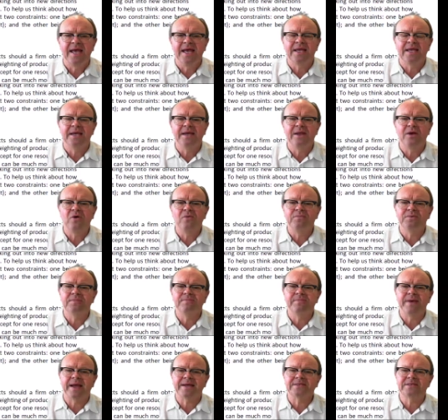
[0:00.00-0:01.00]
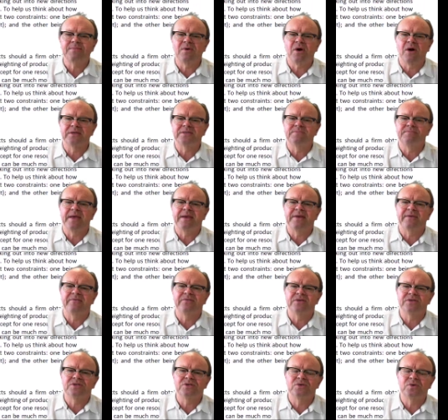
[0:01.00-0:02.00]
can help to maximise
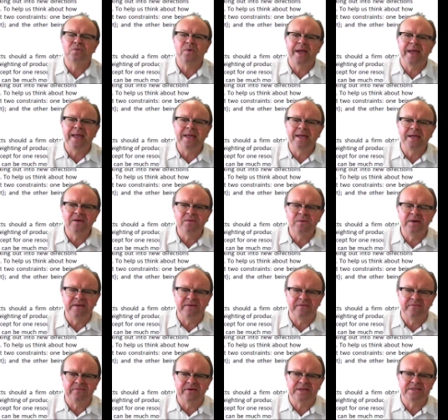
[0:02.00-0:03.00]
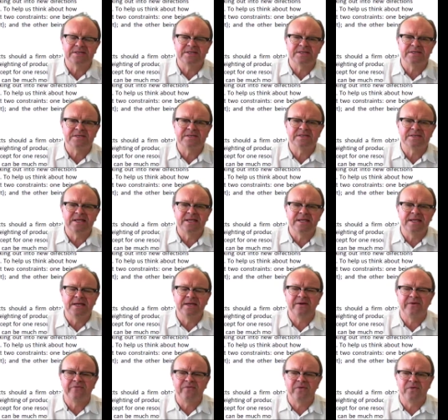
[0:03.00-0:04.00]
benefits to equity investors
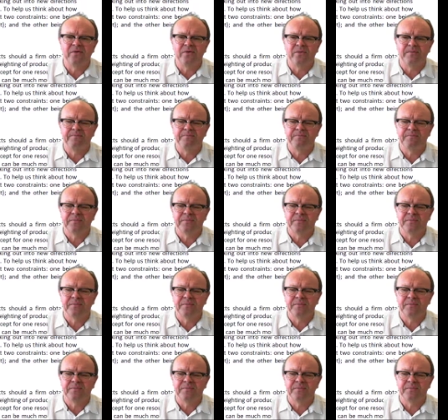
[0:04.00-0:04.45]
in a firm.